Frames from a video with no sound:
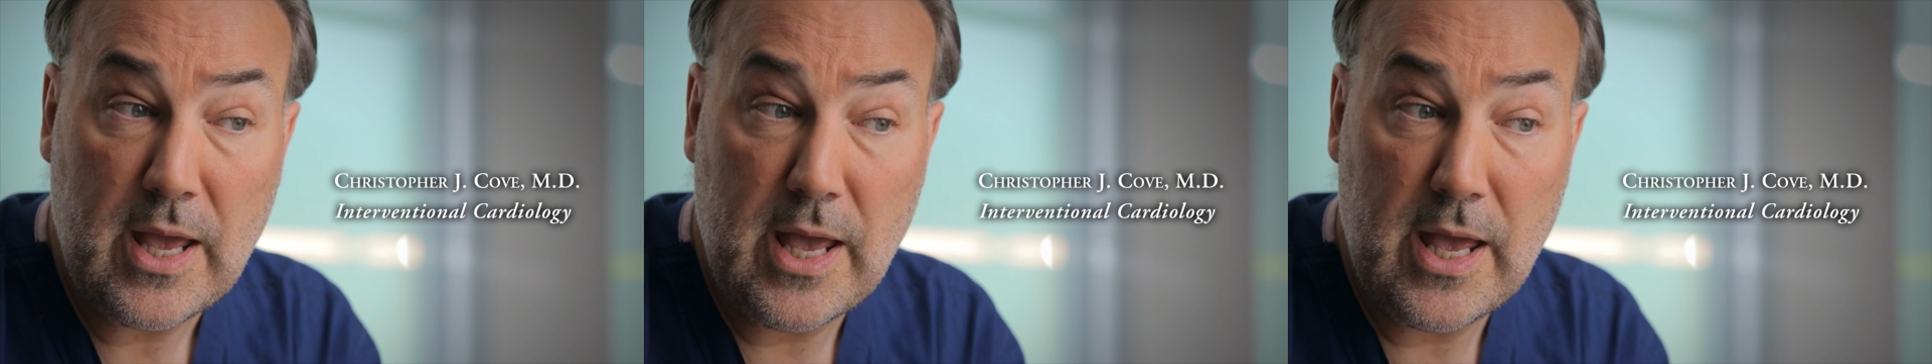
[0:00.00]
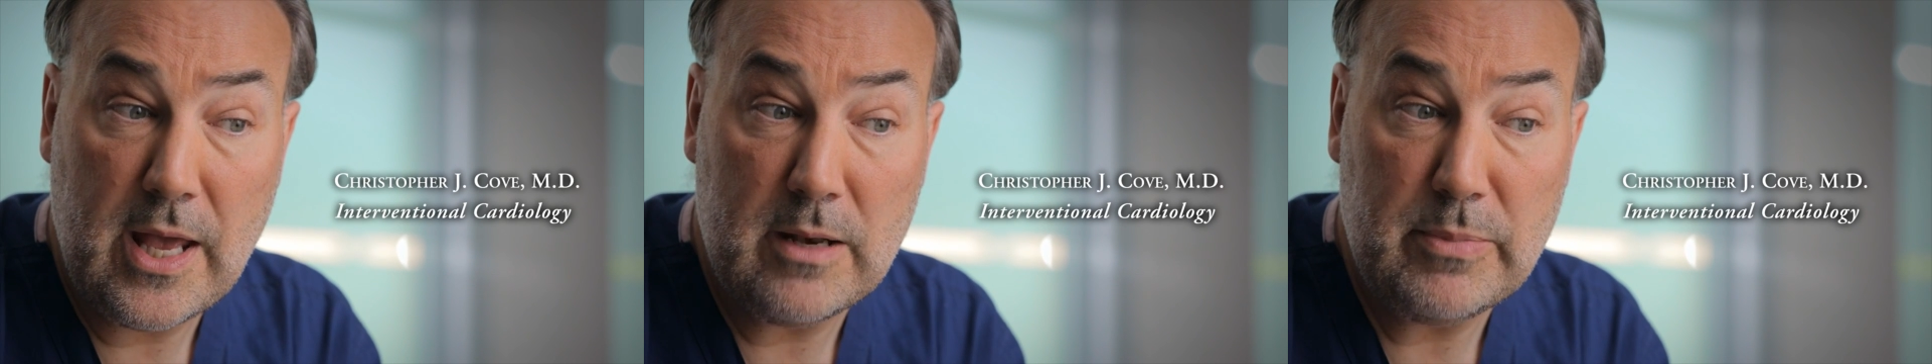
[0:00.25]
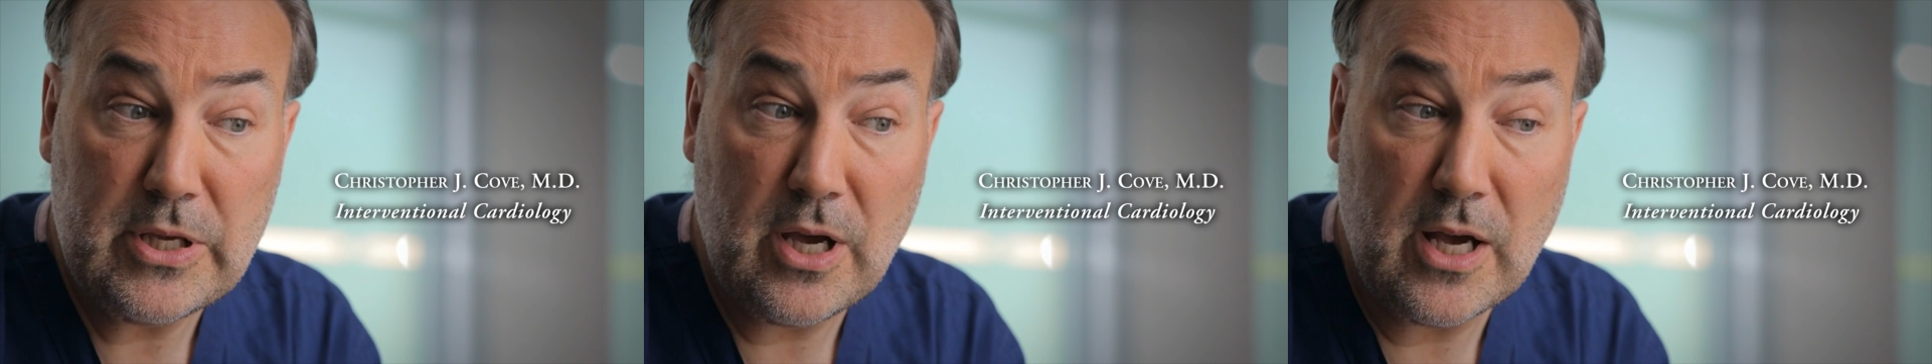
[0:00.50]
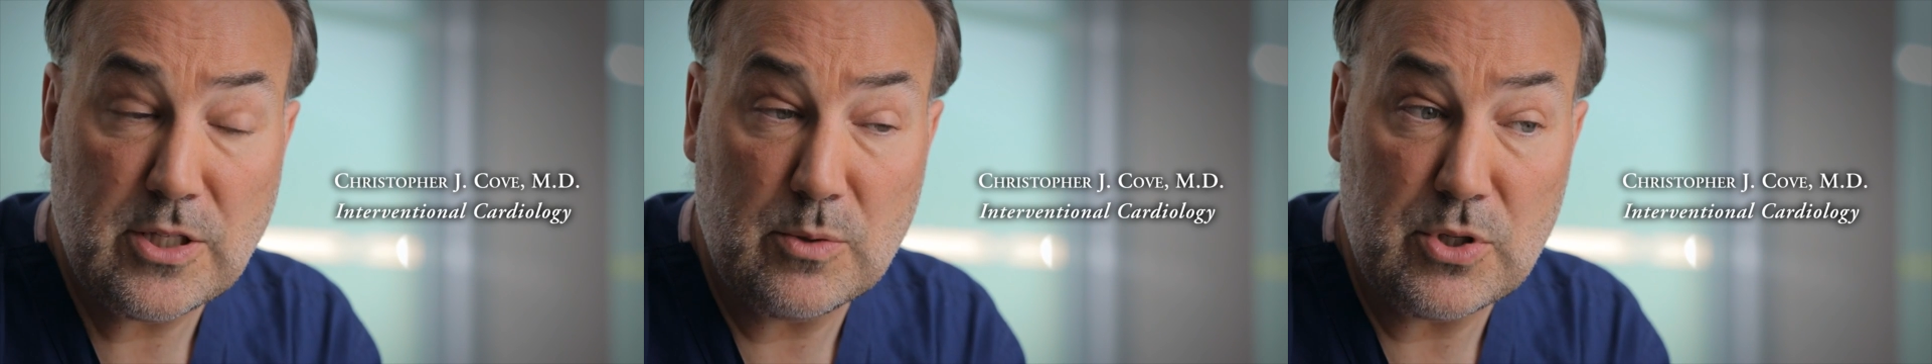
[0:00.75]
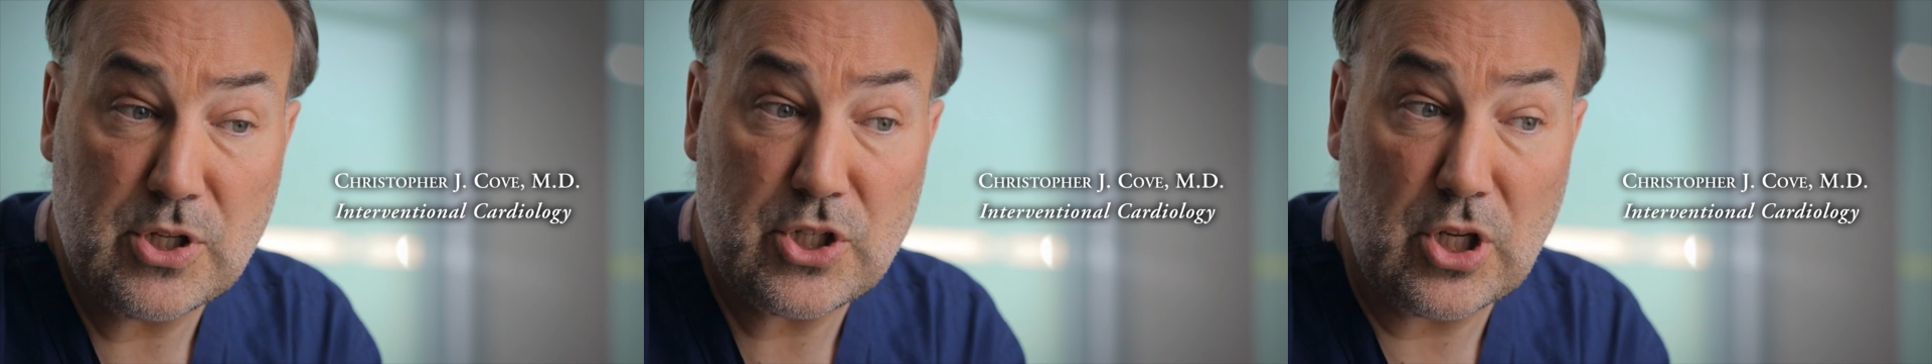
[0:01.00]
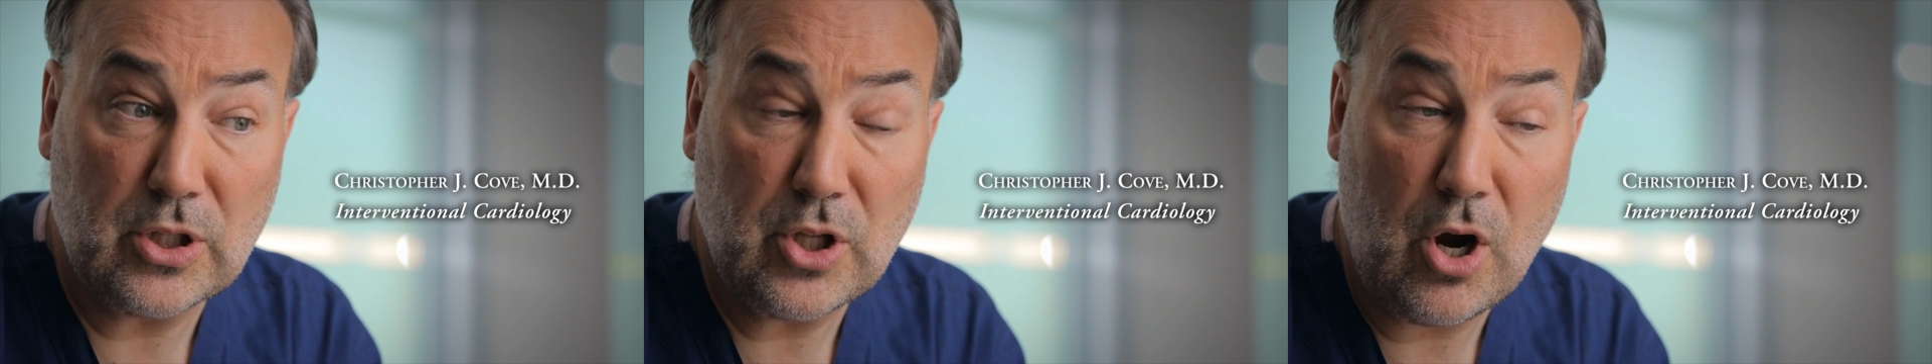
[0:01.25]
And because it was
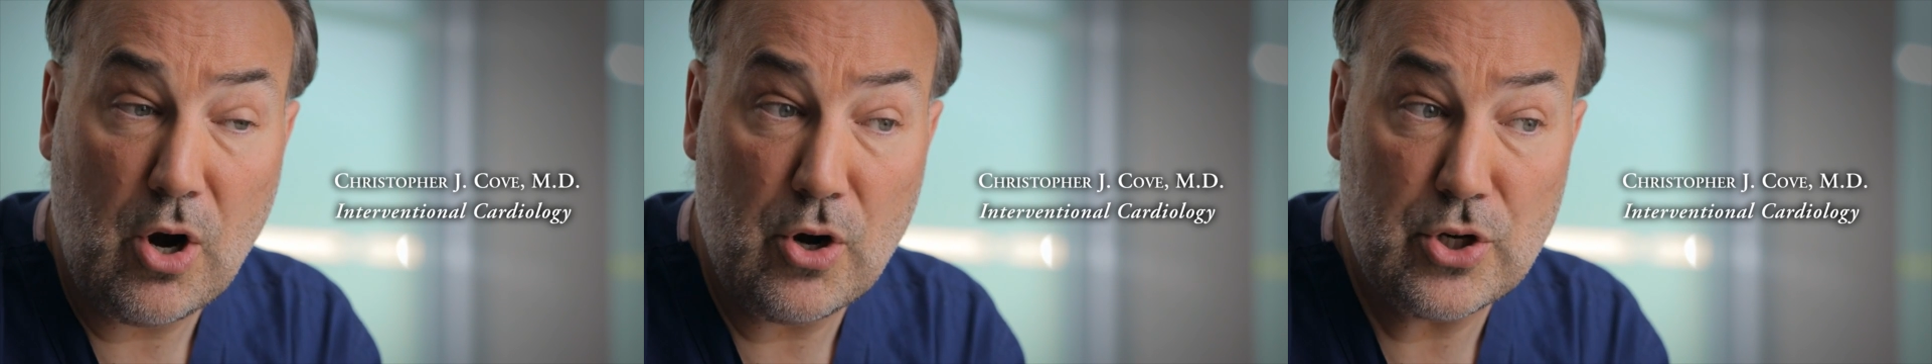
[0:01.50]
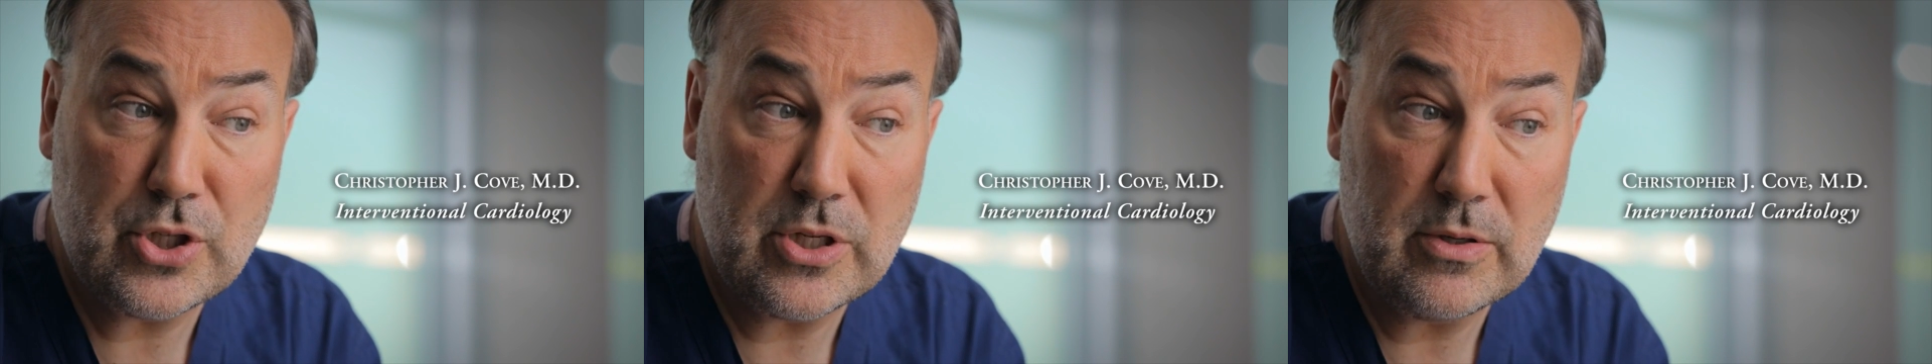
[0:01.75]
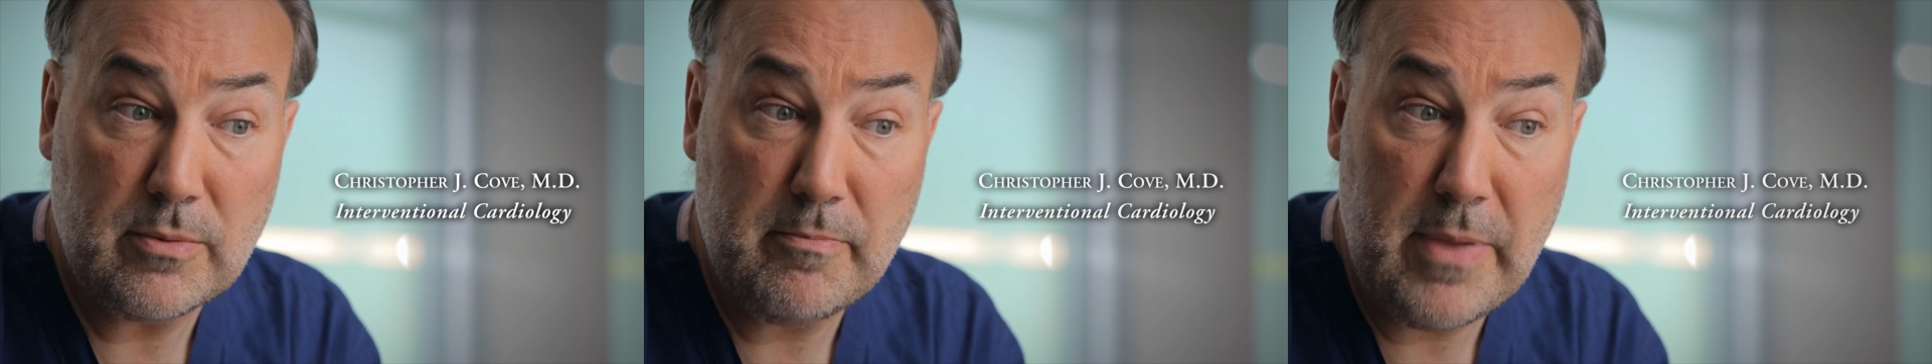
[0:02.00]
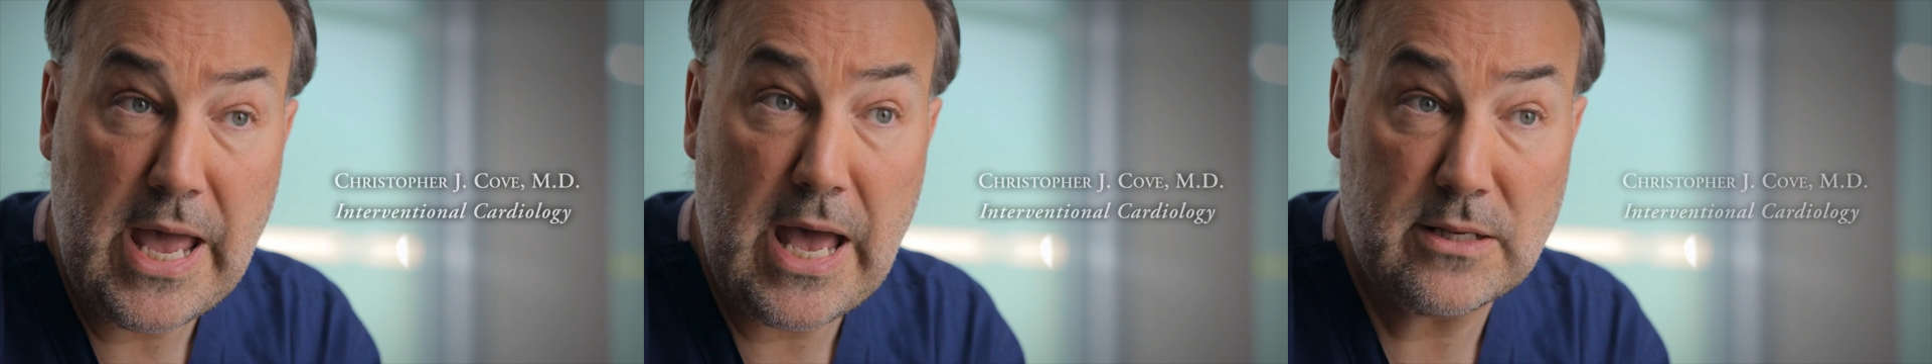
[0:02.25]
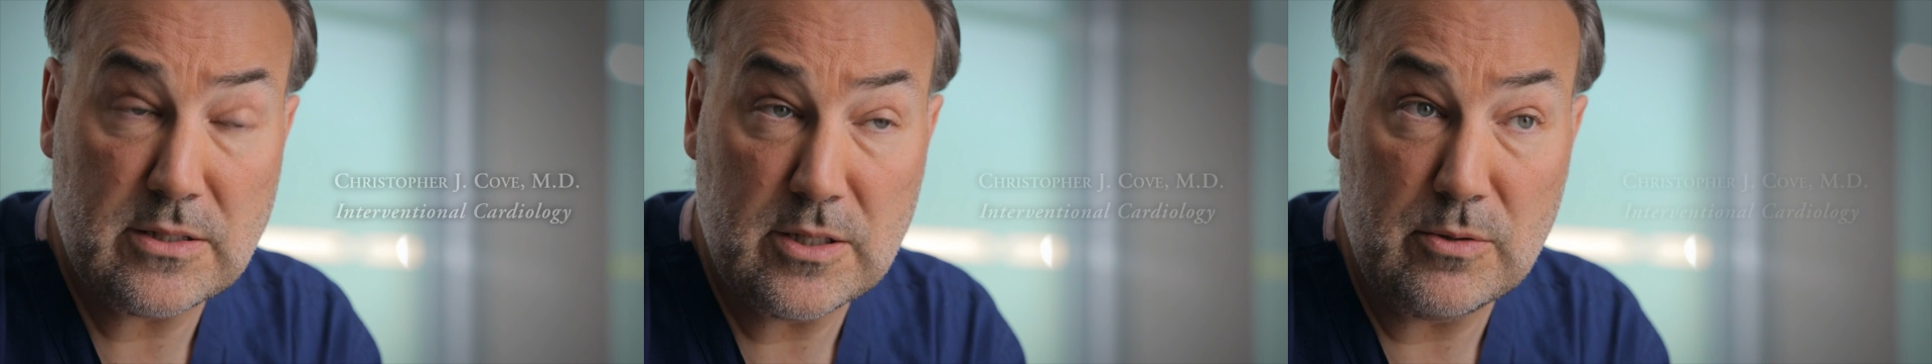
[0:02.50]
such a large mass,